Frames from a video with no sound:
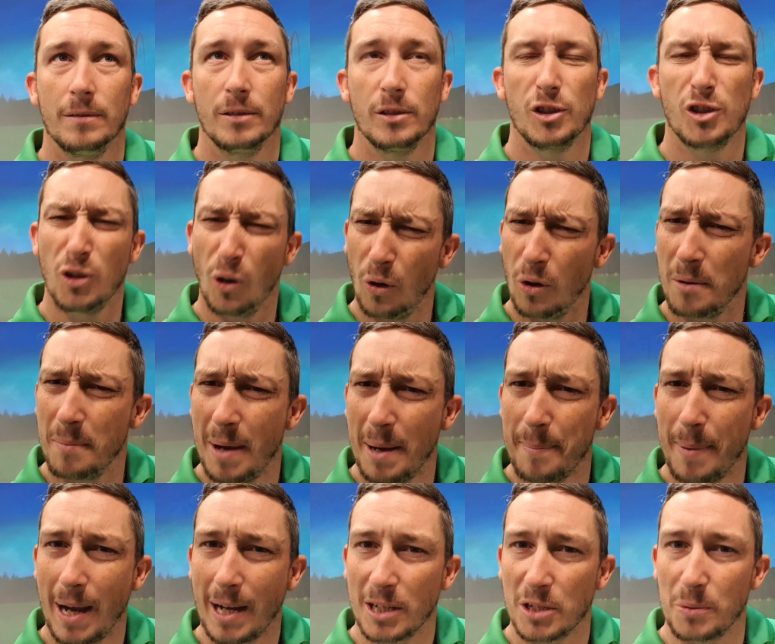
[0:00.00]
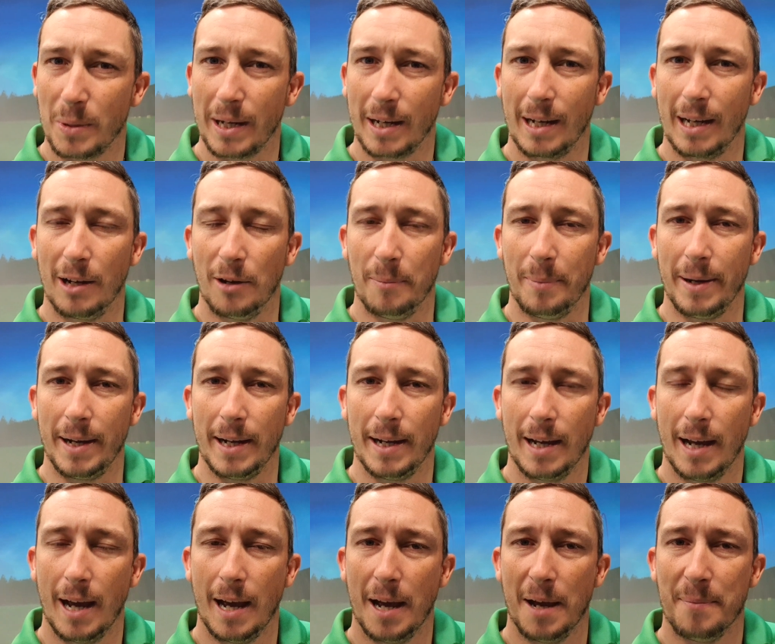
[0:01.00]
shorten my backswing a little bit.
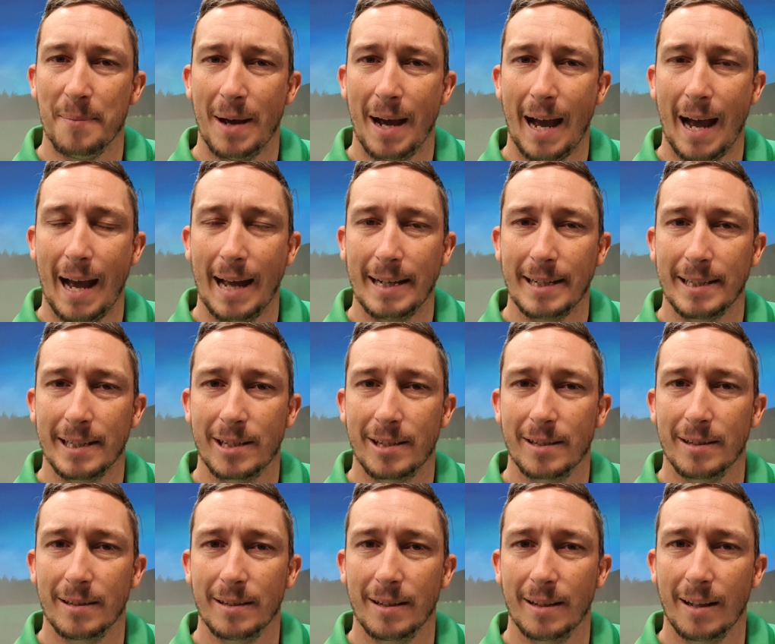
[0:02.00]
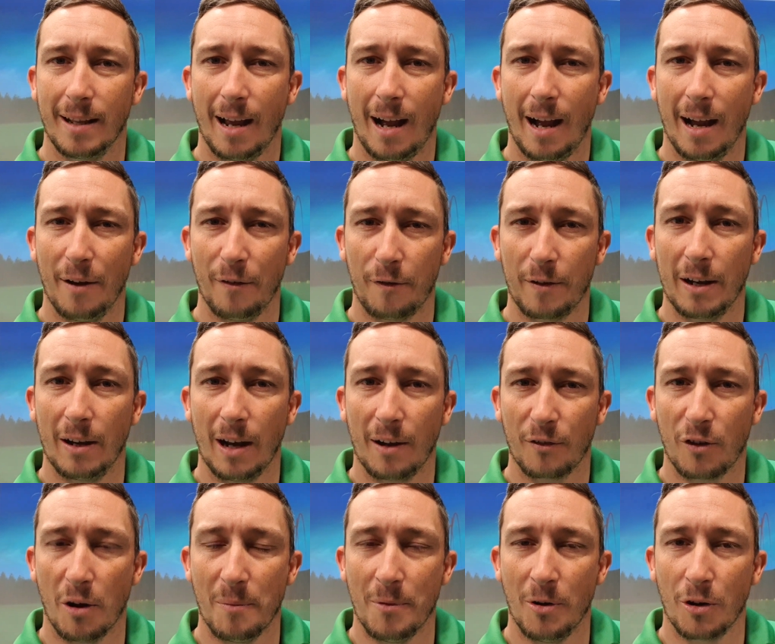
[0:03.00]
And I feel I've
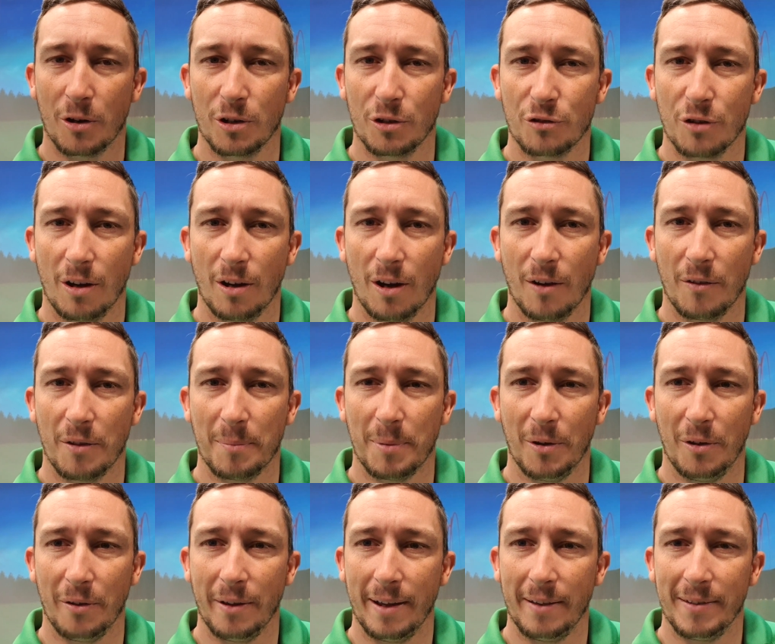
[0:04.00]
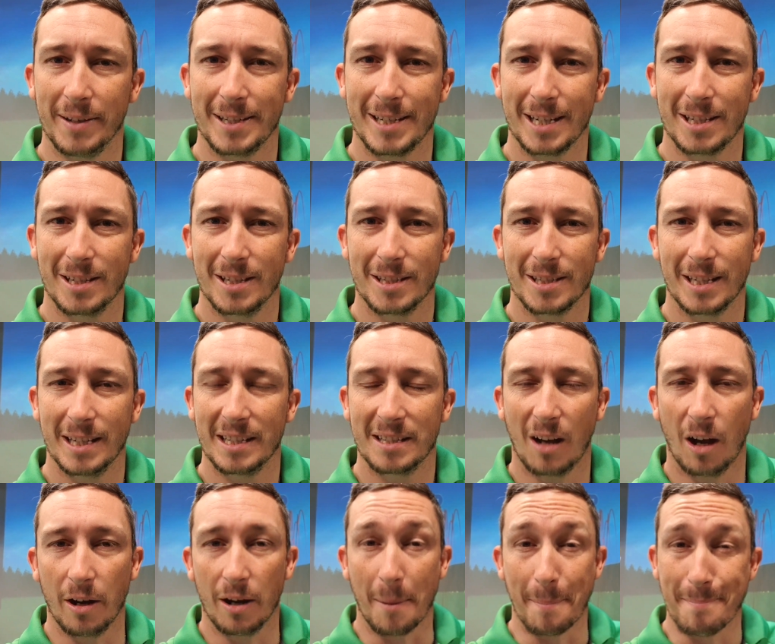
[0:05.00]
got more control over the ball there. The distances
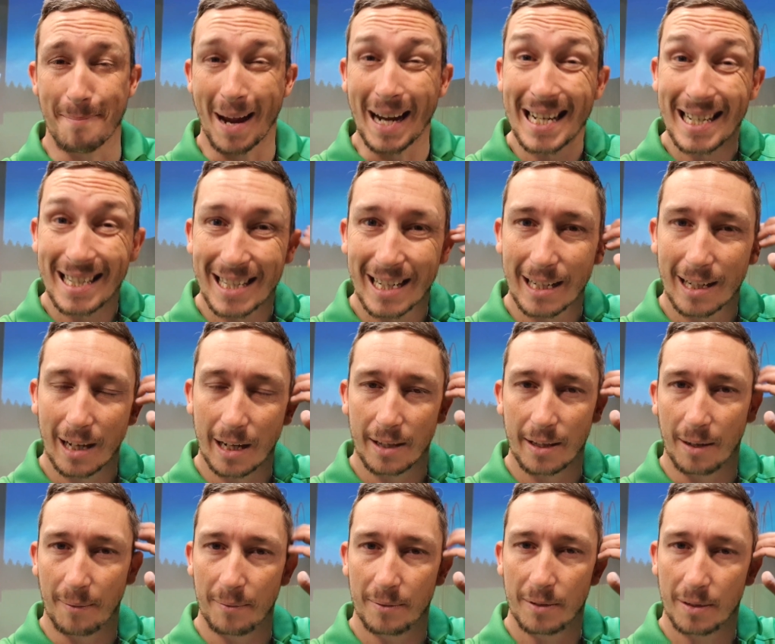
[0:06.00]
aren't amazing like them,